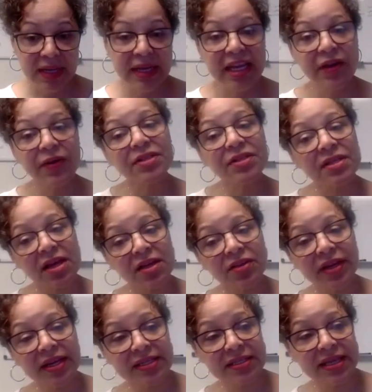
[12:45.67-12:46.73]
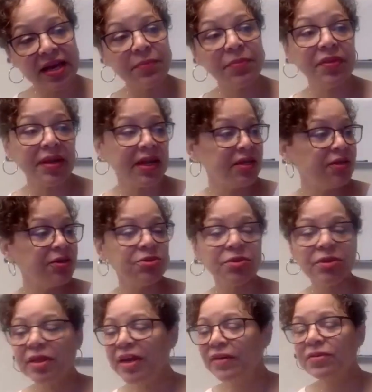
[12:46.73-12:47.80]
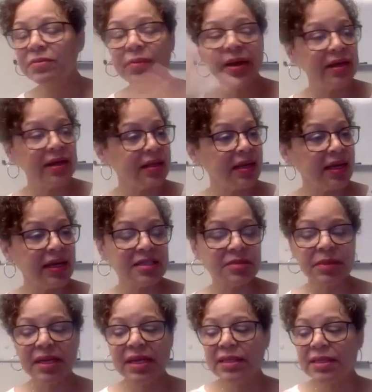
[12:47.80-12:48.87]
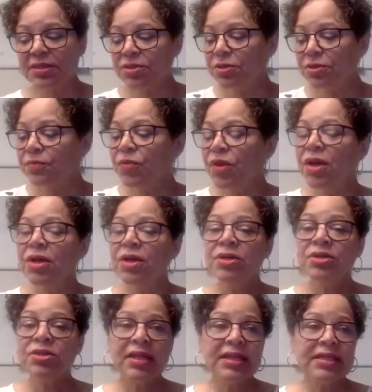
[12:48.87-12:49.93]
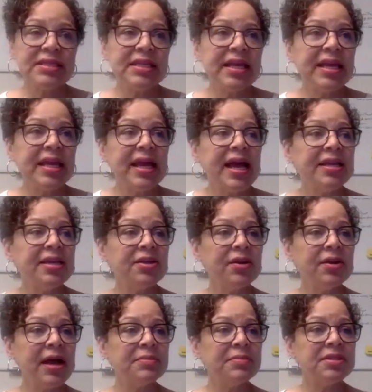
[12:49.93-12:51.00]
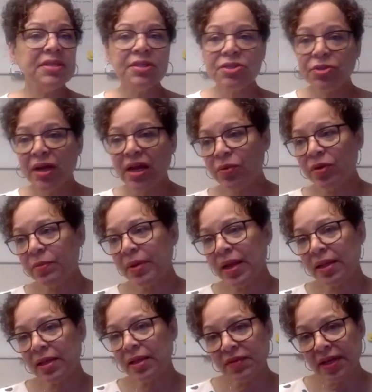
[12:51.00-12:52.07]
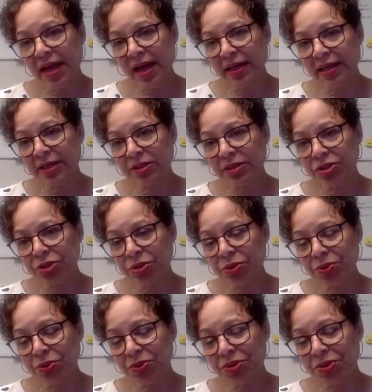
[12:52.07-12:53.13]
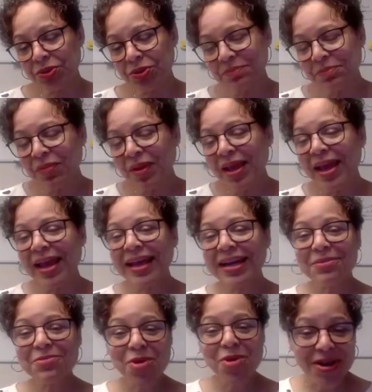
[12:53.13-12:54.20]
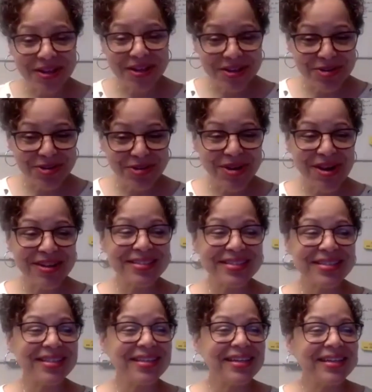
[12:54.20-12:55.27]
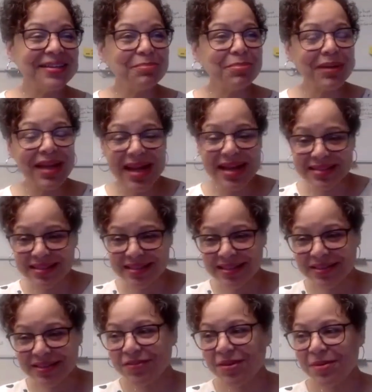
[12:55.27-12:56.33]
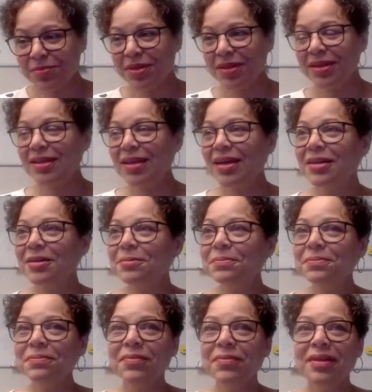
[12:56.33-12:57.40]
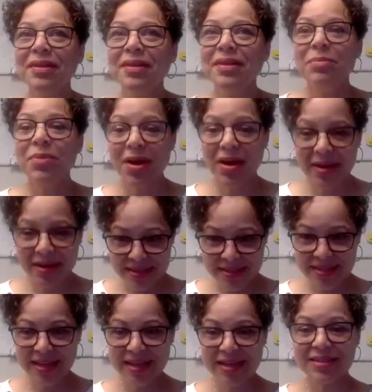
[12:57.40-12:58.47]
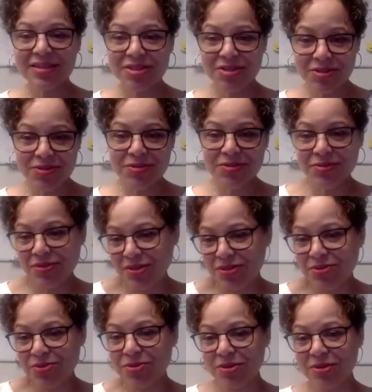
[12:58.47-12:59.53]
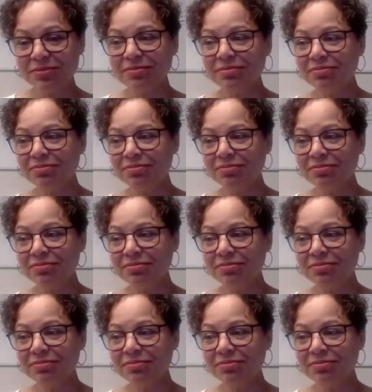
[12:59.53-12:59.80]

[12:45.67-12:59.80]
Here's another example that I use with everybody that I explain this to. So let's say, I'm still trying to wear my lovely high heel shoes, and I'm walking across the plaza from the parking deck to the door.